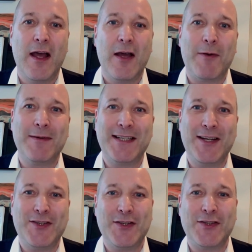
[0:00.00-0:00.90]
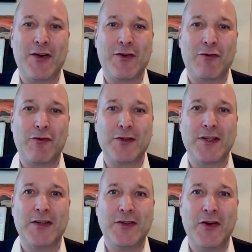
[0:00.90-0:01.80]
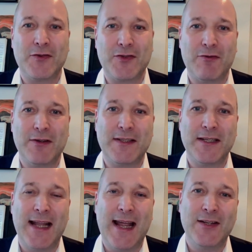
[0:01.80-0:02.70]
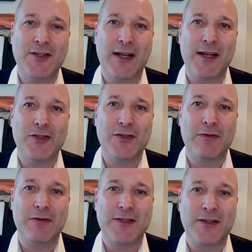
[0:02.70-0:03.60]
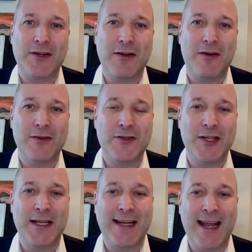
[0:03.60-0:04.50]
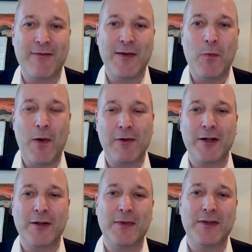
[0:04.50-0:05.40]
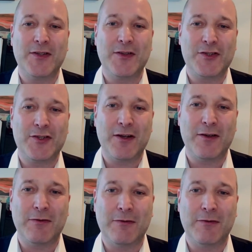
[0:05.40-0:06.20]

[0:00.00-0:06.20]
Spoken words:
where he teaches across doctorates in educational psychology. Gavin, welcome to the show.